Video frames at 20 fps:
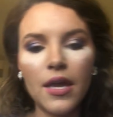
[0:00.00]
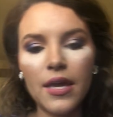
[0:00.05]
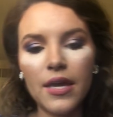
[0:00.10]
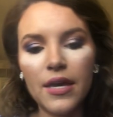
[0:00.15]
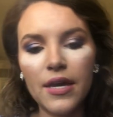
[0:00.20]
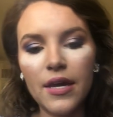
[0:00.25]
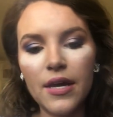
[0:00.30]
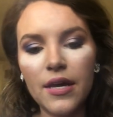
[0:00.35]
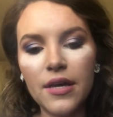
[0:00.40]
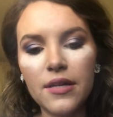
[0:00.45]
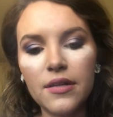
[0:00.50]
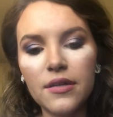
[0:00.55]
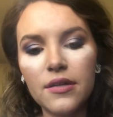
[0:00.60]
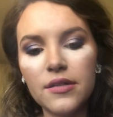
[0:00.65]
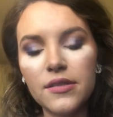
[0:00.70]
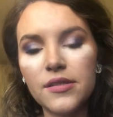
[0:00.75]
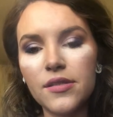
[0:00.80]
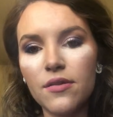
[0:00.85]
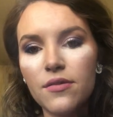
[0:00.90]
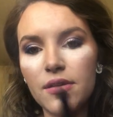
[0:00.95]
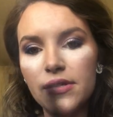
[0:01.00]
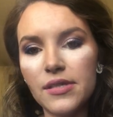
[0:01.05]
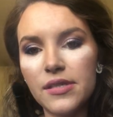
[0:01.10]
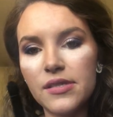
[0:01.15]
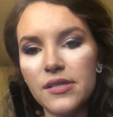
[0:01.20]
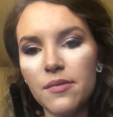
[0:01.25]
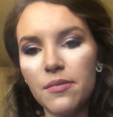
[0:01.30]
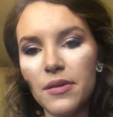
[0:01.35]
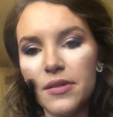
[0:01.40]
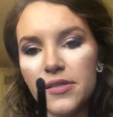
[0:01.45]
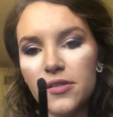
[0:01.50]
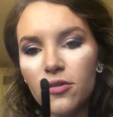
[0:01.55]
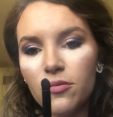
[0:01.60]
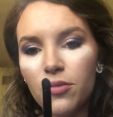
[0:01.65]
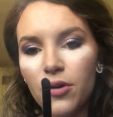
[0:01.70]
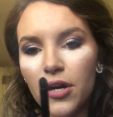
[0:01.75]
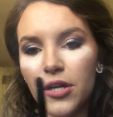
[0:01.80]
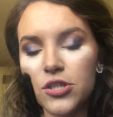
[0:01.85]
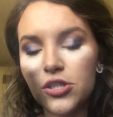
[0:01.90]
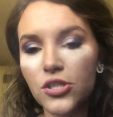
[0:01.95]
And so this is the pencil
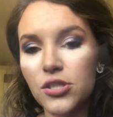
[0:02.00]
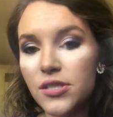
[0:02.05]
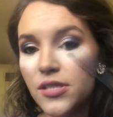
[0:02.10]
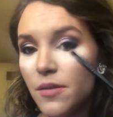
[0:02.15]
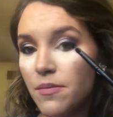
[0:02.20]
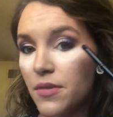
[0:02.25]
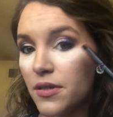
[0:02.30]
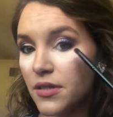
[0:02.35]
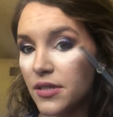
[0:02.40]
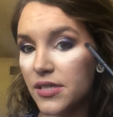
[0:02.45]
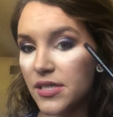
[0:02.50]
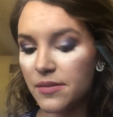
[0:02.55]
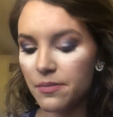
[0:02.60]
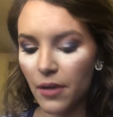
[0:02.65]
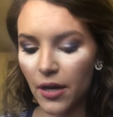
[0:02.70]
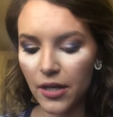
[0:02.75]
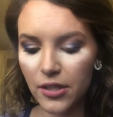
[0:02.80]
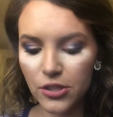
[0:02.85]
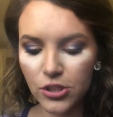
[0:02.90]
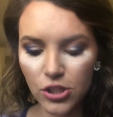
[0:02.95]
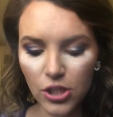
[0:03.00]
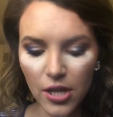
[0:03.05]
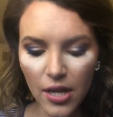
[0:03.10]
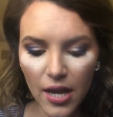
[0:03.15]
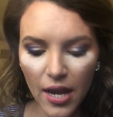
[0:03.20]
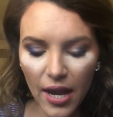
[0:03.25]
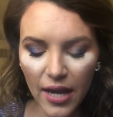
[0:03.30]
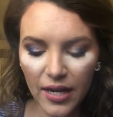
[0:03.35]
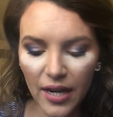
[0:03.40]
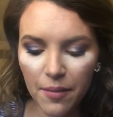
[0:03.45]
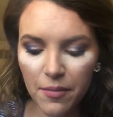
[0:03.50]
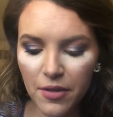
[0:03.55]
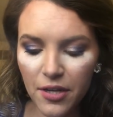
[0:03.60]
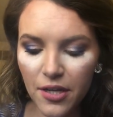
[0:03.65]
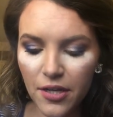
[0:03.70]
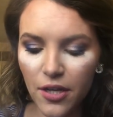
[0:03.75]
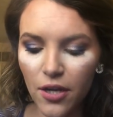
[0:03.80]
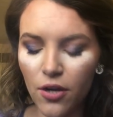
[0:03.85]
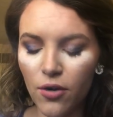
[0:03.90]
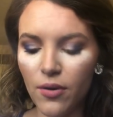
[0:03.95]
brush, just something to smudge. And I'm going
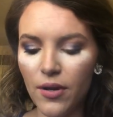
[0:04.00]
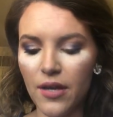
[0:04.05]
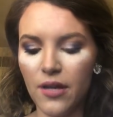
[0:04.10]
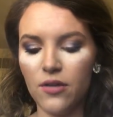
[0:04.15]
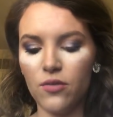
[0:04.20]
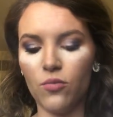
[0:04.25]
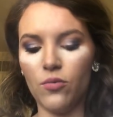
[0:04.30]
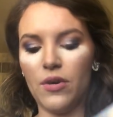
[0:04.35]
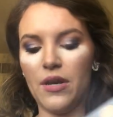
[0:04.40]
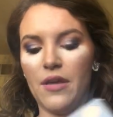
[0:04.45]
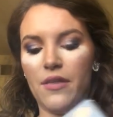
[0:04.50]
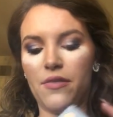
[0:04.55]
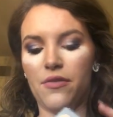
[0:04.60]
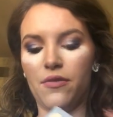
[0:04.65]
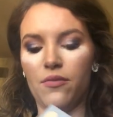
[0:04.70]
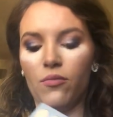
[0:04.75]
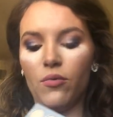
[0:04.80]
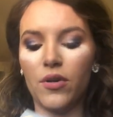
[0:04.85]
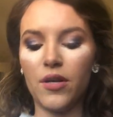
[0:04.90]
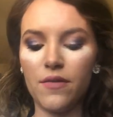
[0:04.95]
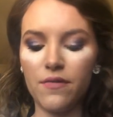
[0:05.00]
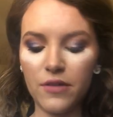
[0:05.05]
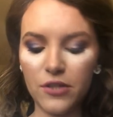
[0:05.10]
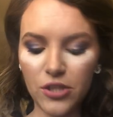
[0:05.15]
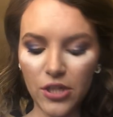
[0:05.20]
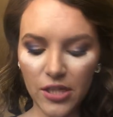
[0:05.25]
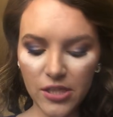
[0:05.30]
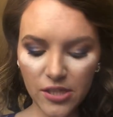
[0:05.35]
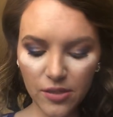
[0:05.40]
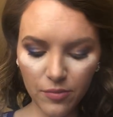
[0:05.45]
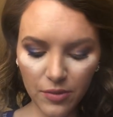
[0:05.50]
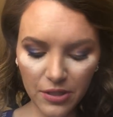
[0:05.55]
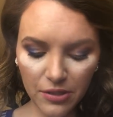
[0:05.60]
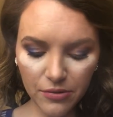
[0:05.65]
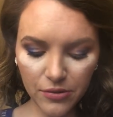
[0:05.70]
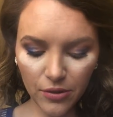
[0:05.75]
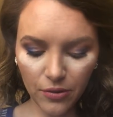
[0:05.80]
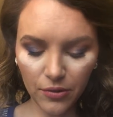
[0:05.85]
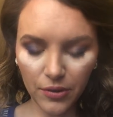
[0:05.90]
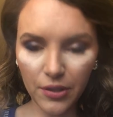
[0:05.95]
to go in with one of the shades that we
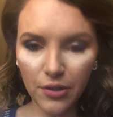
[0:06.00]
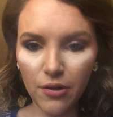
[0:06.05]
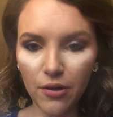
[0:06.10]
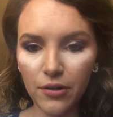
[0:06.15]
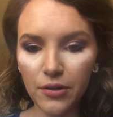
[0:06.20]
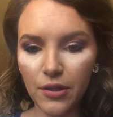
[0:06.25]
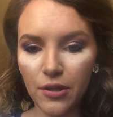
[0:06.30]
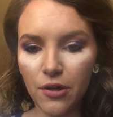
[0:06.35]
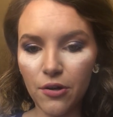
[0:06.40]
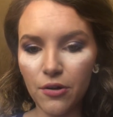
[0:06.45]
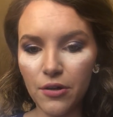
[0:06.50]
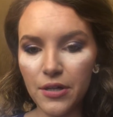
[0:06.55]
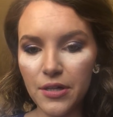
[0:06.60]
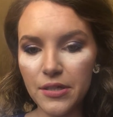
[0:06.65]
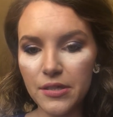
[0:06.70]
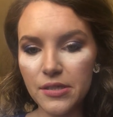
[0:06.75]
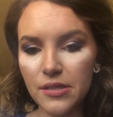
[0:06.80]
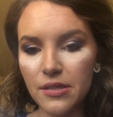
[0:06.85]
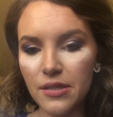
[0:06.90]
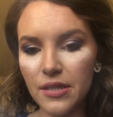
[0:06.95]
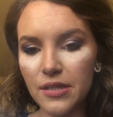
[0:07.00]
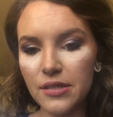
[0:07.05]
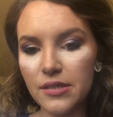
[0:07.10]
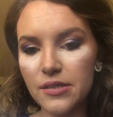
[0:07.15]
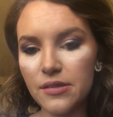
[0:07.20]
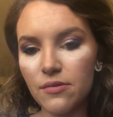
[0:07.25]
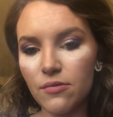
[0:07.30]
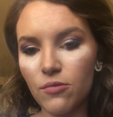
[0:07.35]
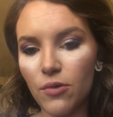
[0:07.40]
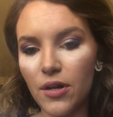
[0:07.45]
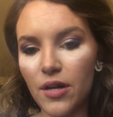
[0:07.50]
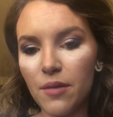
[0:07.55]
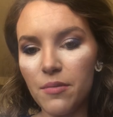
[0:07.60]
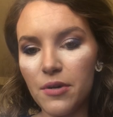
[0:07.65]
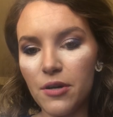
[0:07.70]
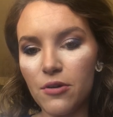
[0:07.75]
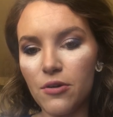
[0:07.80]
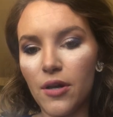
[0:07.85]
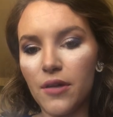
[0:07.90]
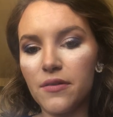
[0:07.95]
used earlier on the crease, this right up
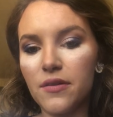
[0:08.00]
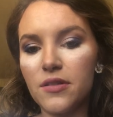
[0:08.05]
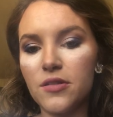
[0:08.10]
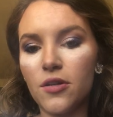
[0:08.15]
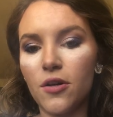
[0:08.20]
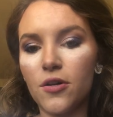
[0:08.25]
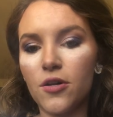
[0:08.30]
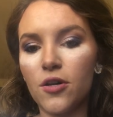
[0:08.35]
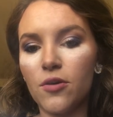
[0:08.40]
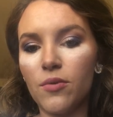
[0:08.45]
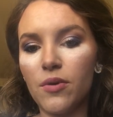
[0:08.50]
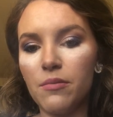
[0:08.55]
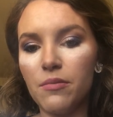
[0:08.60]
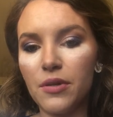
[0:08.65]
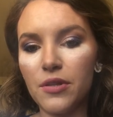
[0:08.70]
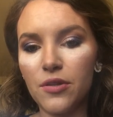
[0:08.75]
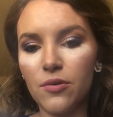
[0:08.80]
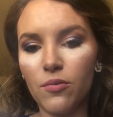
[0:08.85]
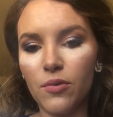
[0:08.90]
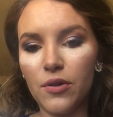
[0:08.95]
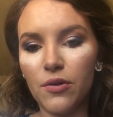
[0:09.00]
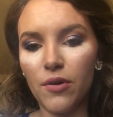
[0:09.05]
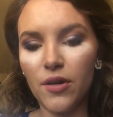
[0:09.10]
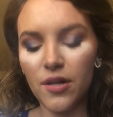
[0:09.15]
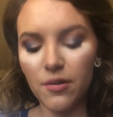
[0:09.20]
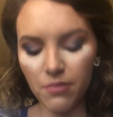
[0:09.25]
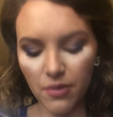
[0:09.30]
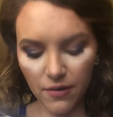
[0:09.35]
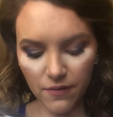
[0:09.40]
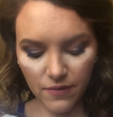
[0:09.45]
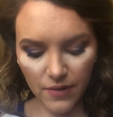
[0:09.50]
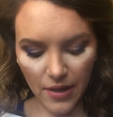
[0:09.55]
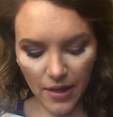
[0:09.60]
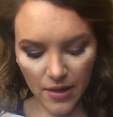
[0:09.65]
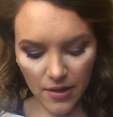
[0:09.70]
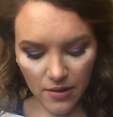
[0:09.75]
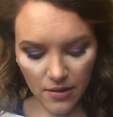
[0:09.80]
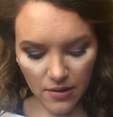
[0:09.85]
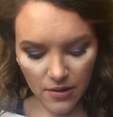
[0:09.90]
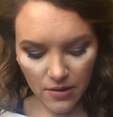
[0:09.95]
here, not the darker one, but the one right above
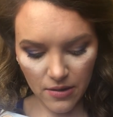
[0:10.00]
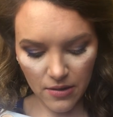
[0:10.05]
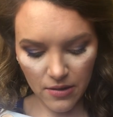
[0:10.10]
that.